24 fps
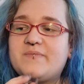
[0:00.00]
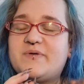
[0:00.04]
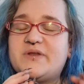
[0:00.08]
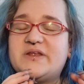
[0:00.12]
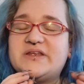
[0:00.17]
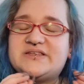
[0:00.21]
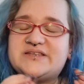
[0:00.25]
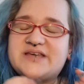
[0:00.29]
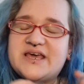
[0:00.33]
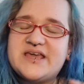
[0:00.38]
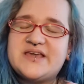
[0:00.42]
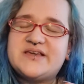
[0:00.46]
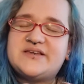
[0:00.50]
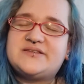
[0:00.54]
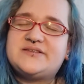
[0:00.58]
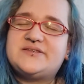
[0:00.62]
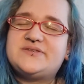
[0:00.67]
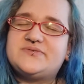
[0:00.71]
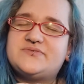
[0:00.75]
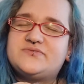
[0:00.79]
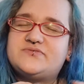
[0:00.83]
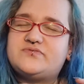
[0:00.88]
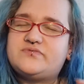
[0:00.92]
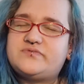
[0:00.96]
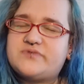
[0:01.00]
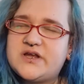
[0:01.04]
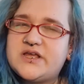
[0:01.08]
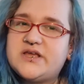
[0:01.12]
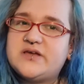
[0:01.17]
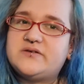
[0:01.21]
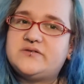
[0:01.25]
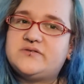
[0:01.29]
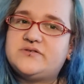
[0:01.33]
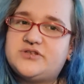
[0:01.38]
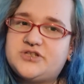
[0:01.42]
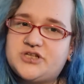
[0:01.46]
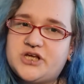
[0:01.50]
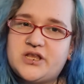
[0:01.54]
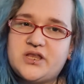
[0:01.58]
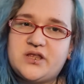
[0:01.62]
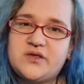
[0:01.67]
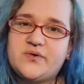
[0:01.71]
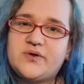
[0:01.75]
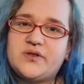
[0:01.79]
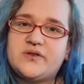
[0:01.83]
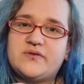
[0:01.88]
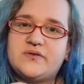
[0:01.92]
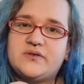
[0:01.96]
it takes real,
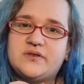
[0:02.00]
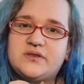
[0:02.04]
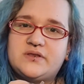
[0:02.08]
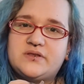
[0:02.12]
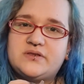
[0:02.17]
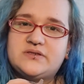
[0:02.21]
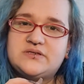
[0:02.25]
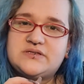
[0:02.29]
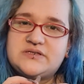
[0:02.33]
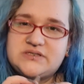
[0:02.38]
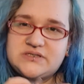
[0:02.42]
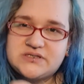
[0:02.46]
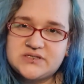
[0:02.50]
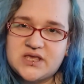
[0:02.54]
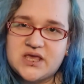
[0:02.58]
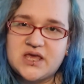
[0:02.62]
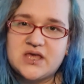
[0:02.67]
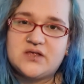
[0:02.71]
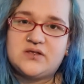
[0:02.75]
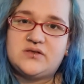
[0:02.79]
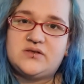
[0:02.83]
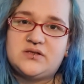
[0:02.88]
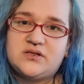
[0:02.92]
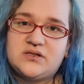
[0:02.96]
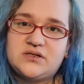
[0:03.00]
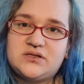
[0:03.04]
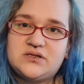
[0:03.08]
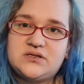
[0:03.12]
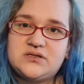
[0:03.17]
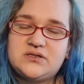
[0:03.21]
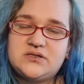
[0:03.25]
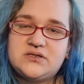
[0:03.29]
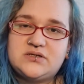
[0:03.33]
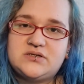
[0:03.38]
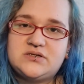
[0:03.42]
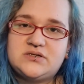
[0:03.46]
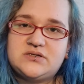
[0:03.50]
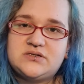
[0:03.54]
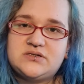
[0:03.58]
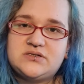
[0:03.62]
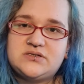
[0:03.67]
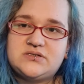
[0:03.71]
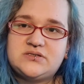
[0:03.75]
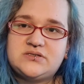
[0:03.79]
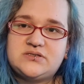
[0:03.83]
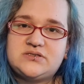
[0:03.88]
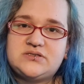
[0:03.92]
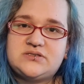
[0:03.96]
genuine skill
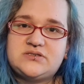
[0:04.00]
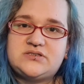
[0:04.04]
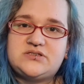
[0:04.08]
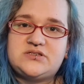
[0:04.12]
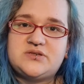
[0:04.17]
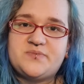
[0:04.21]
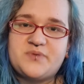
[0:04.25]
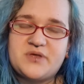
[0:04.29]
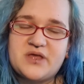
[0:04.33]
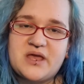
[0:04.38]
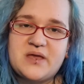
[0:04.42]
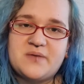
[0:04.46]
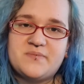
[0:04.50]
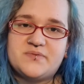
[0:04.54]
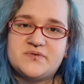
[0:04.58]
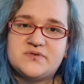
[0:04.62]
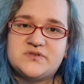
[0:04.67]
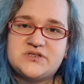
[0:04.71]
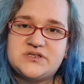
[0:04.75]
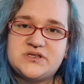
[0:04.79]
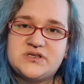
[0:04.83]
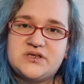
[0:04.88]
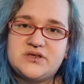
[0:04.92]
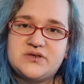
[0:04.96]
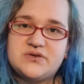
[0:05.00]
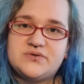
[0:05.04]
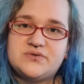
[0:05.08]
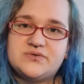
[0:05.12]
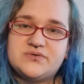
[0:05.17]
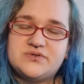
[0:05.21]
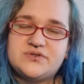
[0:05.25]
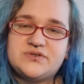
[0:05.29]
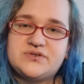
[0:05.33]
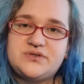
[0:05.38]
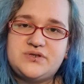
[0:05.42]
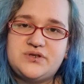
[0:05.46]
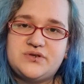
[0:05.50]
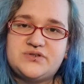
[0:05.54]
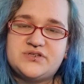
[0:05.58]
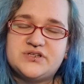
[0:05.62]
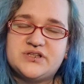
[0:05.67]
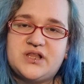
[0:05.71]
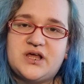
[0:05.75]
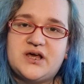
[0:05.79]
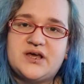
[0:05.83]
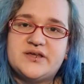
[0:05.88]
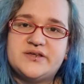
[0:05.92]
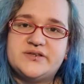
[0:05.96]
to be able to
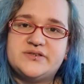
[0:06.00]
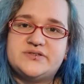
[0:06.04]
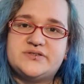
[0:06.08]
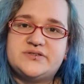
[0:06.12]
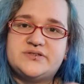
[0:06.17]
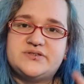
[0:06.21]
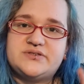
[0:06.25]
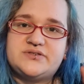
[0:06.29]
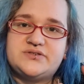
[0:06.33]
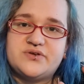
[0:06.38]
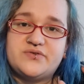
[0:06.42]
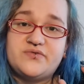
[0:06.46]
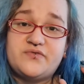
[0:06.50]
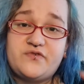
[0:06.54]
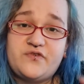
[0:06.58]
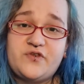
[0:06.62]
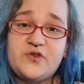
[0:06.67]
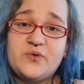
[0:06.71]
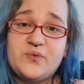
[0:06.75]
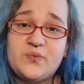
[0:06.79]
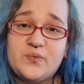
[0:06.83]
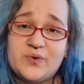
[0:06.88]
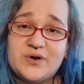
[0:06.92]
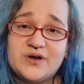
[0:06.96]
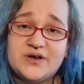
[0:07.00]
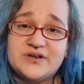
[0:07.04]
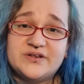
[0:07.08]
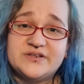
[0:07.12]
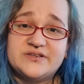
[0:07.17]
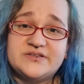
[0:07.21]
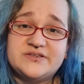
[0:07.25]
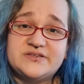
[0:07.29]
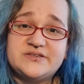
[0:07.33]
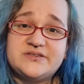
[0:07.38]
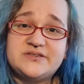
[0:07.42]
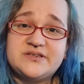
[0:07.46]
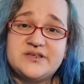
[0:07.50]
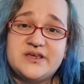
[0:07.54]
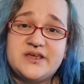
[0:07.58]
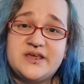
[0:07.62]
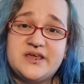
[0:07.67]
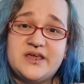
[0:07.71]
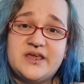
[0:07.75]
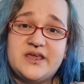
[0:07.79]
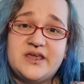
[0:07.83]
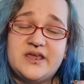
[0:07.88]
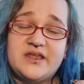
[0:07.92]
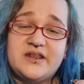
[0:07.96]
utilize so few words
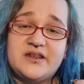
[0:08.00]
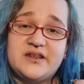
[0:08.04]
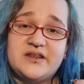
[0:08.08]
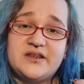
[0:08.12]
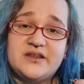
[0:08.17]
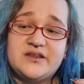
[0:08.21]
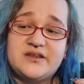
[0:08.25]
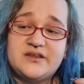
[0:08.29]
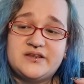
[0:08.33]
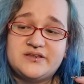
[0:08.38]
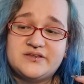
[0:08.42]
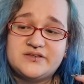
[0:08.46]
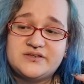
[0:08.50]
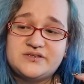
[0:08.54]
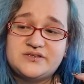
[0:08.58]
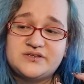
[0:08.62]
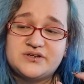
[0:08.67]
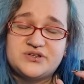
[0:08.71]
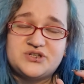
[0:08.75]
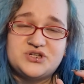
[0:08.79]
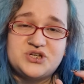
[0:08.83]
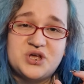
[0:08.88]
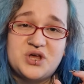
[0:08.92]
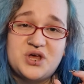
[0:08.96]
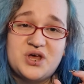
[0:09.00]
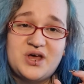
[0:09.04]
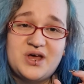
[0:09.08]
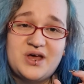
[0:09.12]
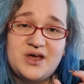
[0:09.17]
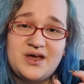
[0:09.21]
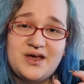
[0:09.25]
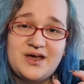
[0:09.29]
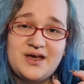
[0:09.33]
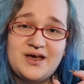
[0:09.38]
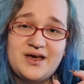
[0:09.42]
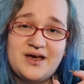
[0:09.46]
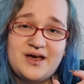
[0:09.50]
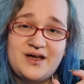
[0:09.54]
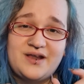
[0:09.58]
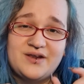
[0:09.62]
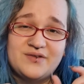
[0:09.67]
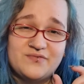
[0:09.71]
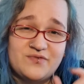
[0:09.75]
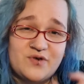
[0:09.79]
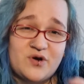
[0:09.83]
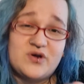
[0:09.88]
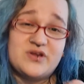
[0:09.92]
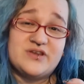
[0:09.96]
in such an
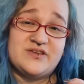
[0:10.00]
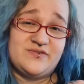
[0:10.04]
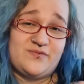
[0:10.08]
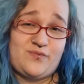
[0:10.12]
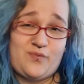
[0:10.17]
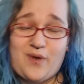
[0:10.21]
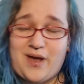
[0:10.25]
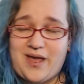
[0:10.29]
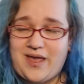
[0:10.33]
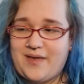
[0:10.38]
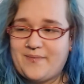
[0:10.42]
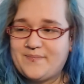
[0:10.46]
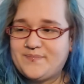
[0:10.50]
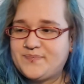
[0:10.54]
evocative way.